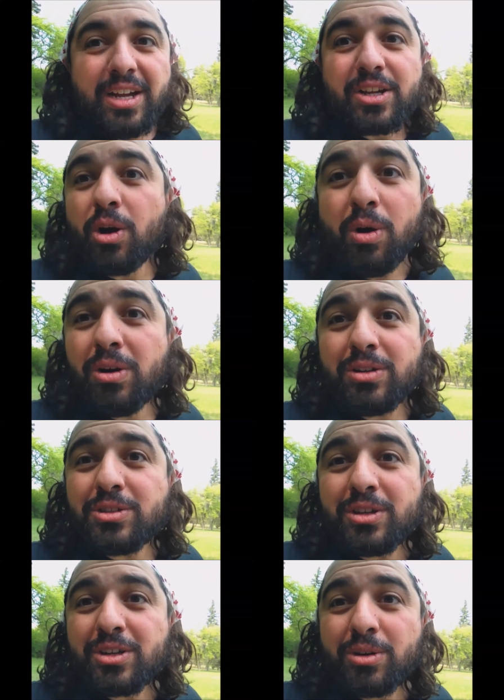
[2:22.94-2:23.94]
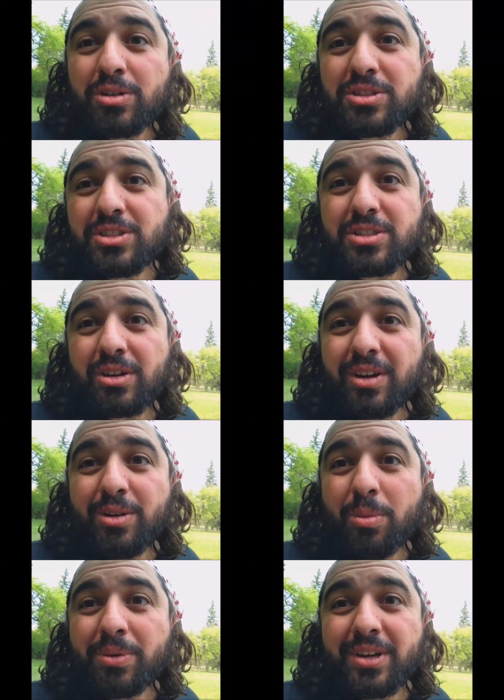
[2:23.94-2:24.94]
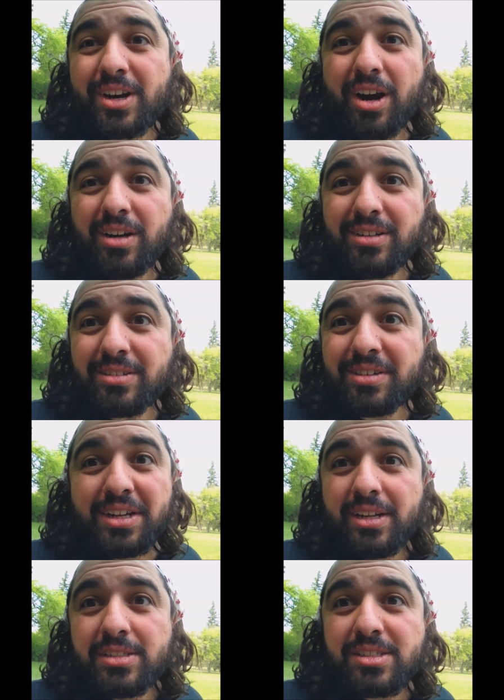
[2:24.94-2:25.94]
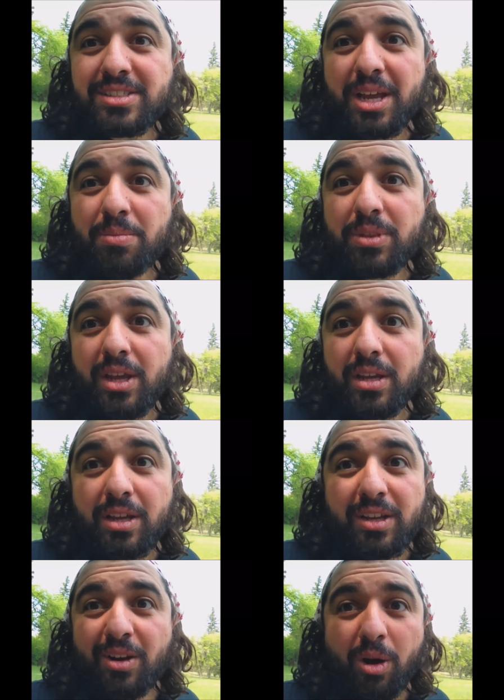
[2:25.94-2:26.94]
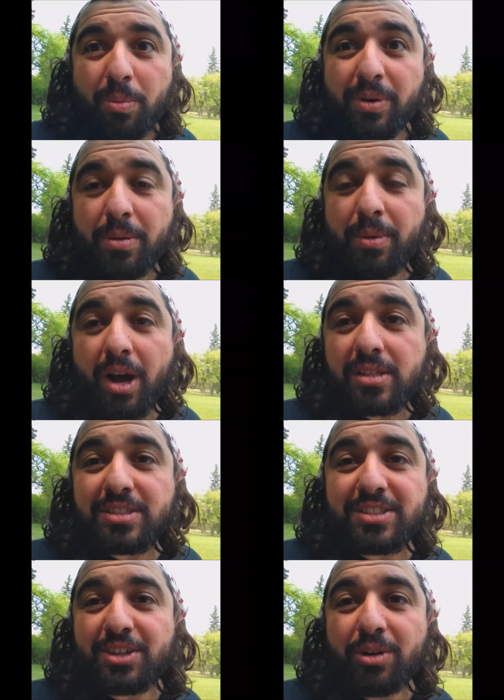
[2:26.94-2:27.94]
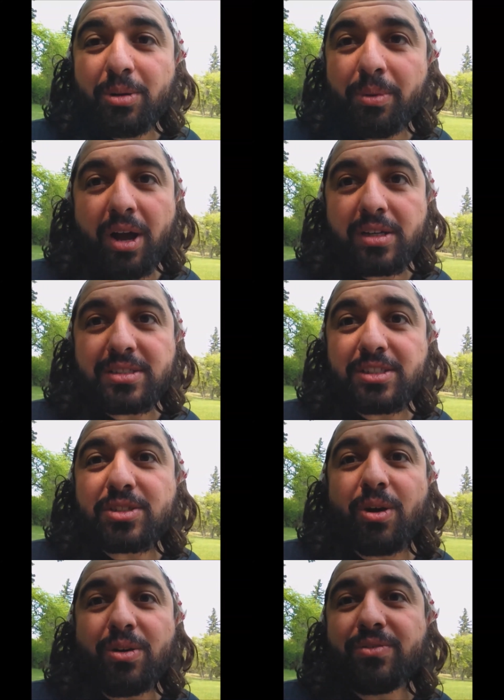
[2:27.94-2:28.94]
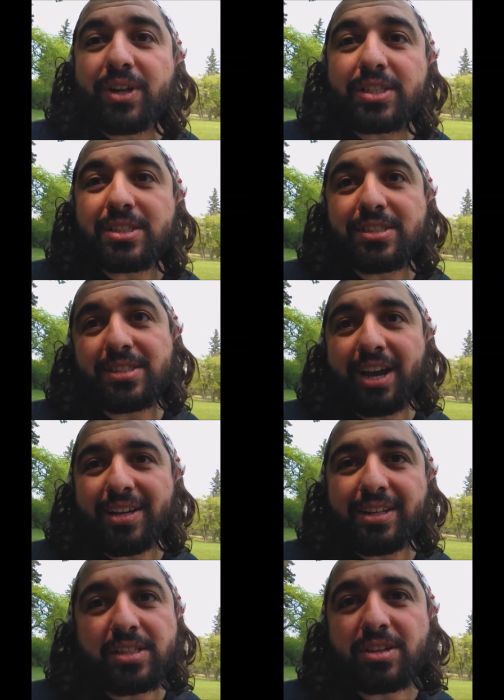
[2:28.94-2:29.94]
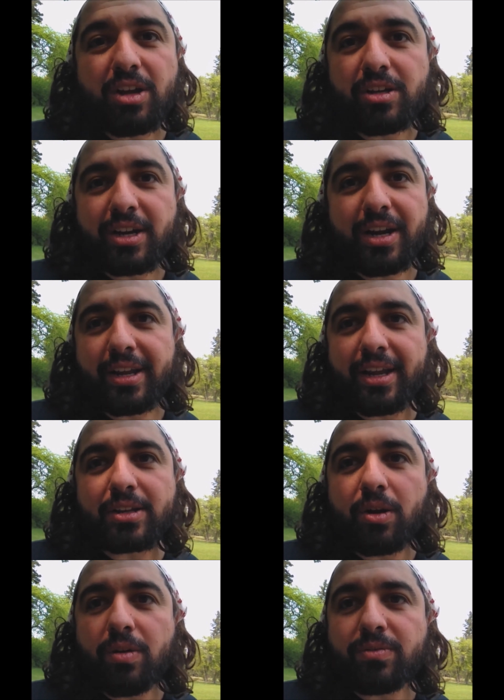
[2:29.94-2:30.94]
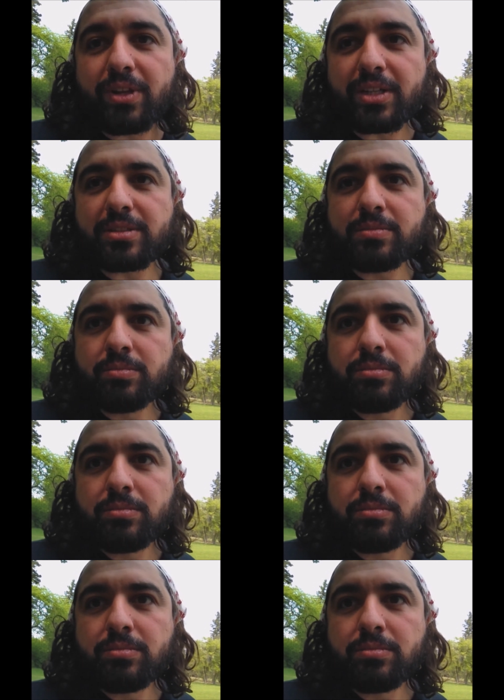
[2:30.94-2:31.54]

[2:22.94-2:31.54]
Go to a grocery store and open a carton. It's the same thing. Open a box, a cereal box, there's cornflakes inside. That's all you're going to get, cornflakes.